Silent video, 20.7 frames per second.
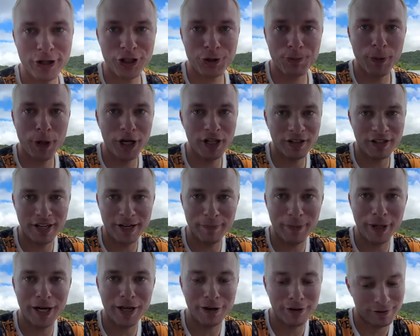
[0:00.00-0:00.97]
spoiled in
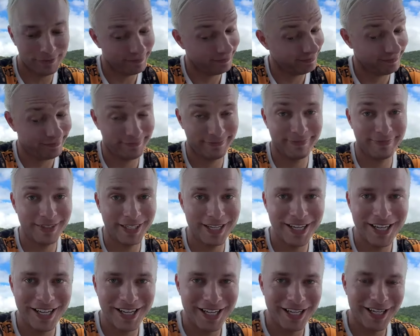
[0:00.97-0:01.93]
Palau.
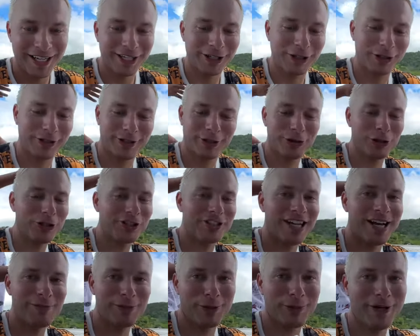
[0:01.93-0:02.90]
Good
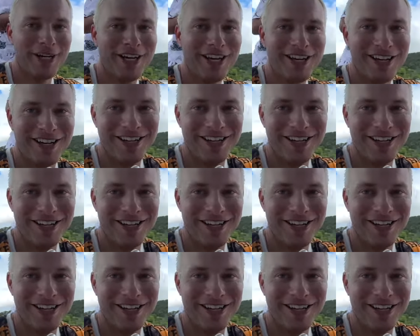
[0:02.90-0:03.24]
time to be here.